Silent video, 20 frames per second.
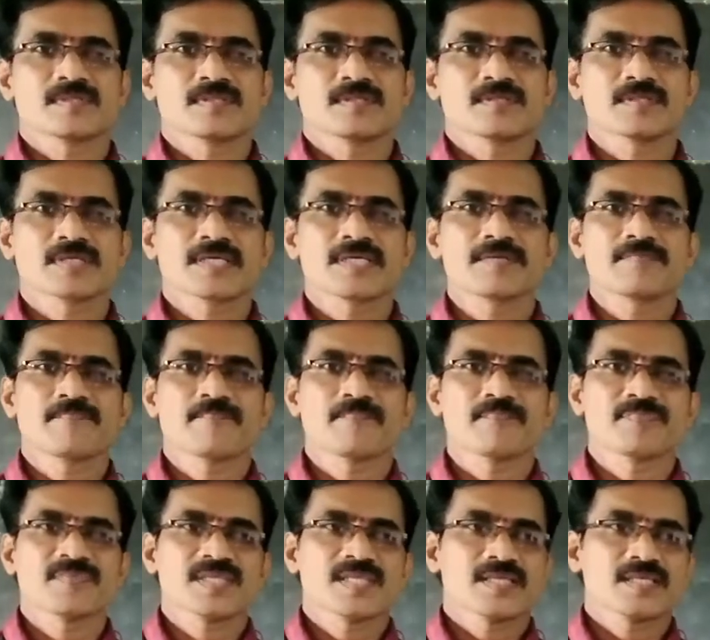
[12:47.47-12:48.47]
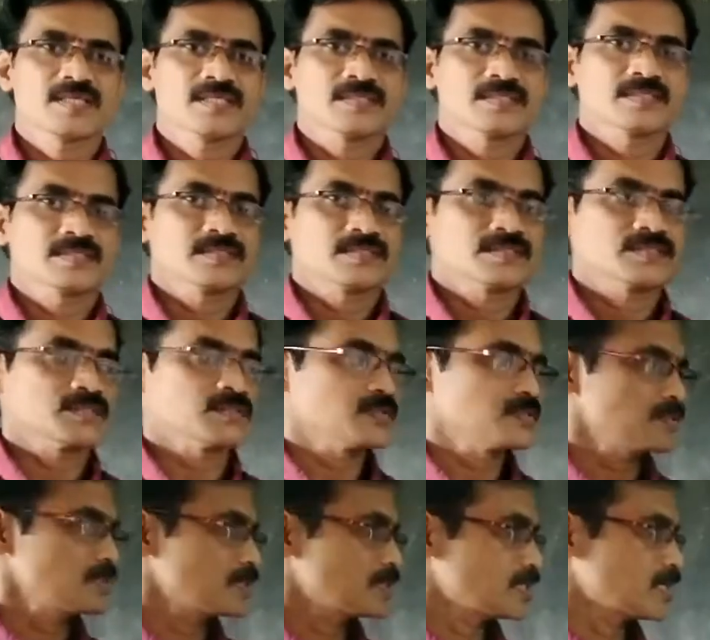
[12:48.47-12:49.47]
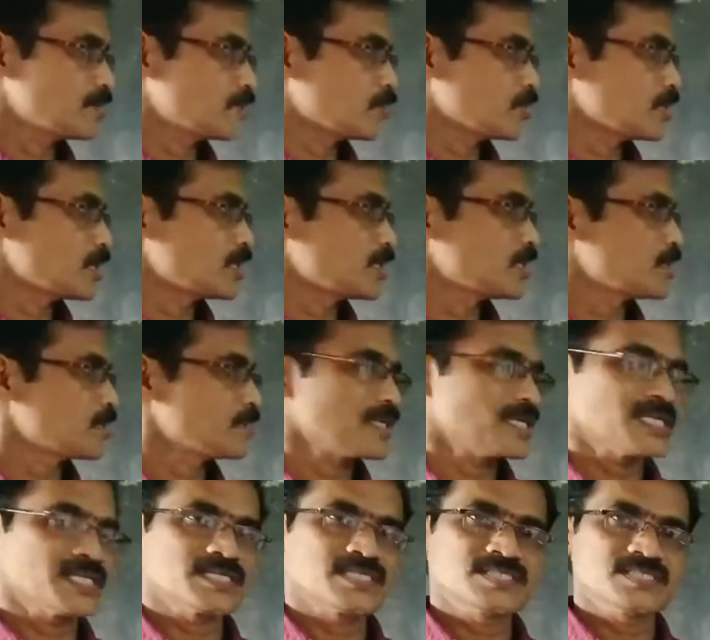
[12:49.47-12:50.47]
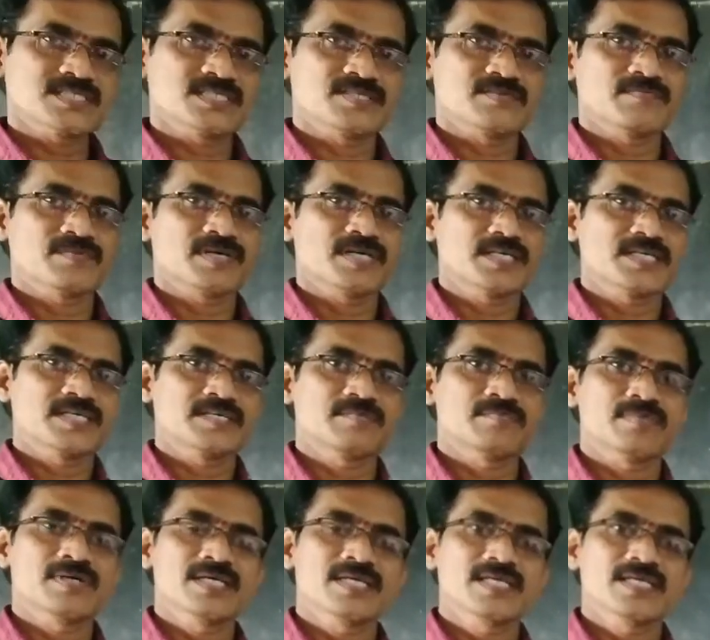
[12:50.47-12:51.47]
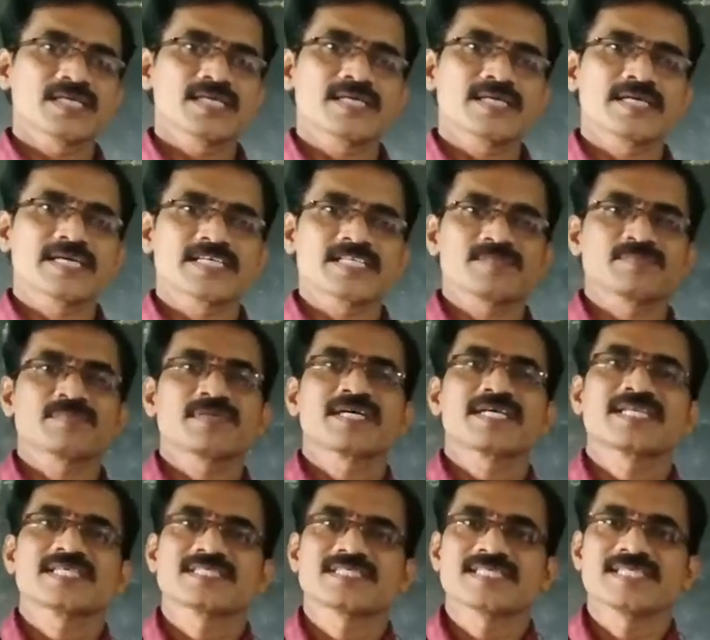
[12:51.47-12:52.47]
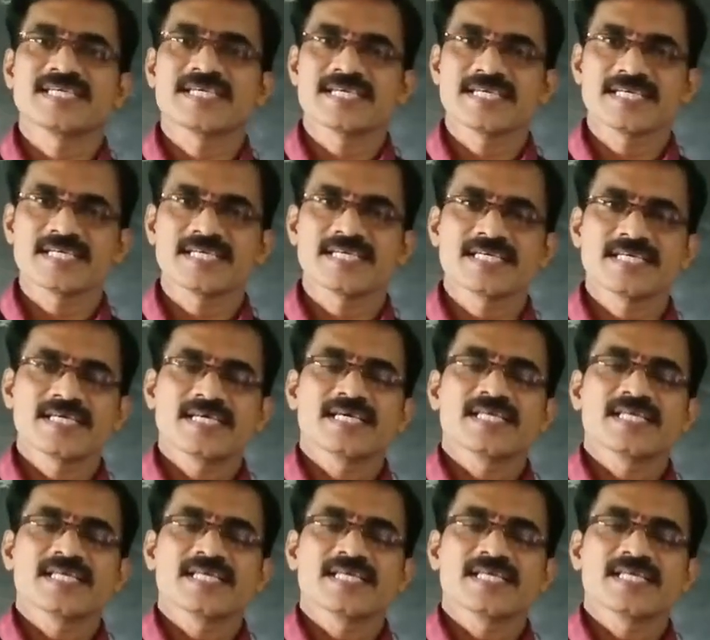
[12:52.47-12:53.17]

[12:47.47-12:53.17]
Okay. So a polynomial is divided by x minus a,